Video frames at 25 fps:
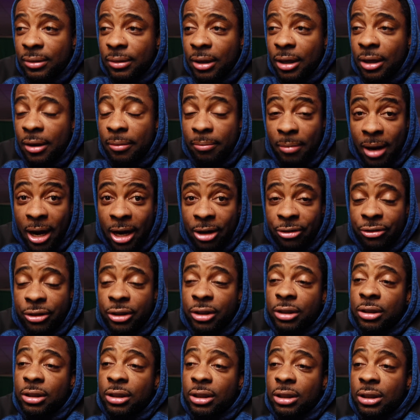
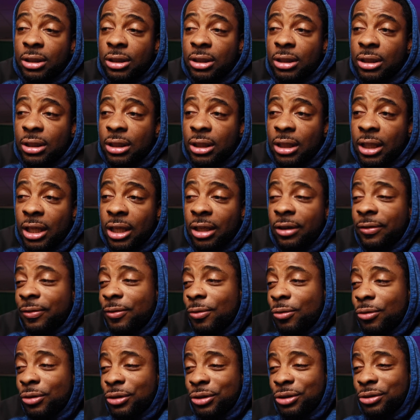Myron, and of
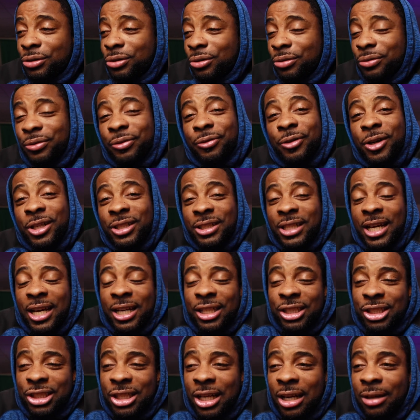course, you know, Fresh got
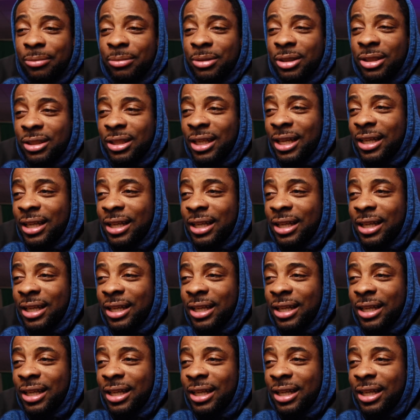to chime in.